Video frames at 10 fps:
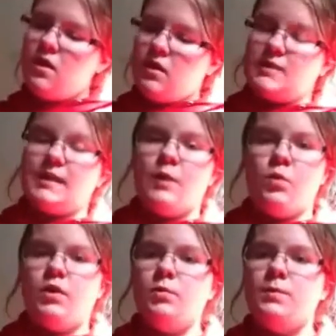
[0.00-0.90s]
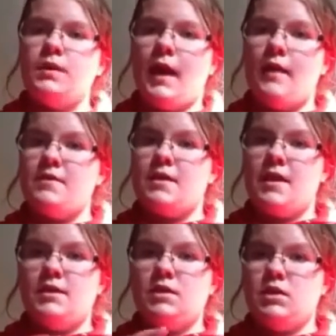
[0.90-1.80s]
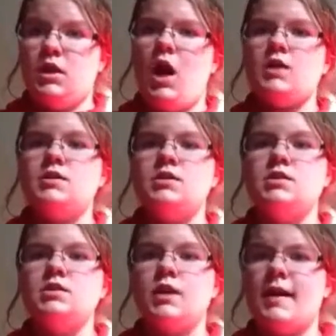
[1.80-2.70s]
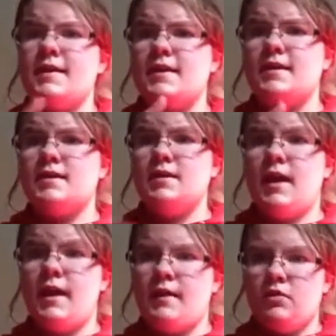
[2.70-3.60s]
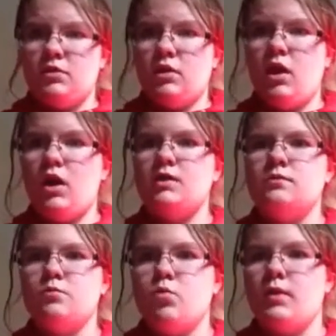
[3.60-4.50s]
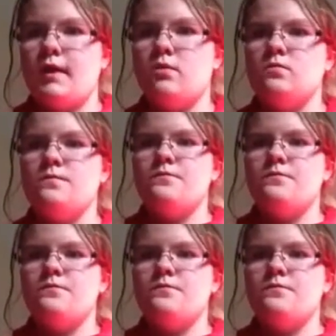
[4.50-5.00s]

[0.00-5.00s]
Because I will be having a lot, I think. I have a lot poured out.